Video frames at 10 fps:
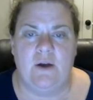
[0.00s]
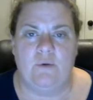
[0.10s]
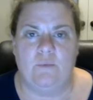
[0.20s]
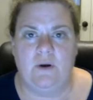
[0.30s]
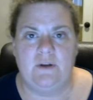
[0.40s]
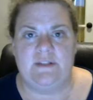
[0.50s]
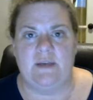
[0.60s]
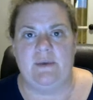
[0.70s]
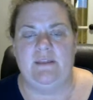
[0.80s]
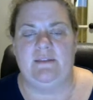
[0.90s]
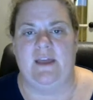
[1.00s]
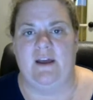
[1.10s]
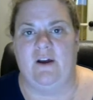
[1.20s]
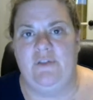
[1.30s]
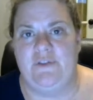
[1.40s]
words that
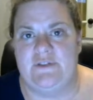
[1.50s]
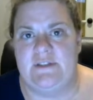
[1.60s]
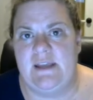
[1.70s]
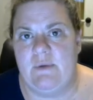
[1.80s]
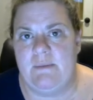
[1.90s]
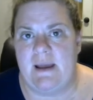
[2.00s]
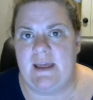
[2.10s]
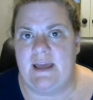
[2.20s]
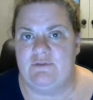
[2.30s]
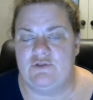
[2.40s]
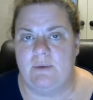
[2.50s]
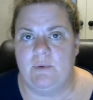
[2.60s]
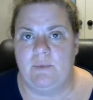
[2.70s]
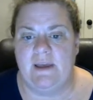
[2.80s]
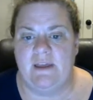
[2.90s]
authors think we might have
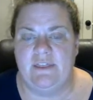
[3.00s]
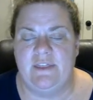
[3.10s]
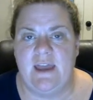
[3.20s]
trouble with.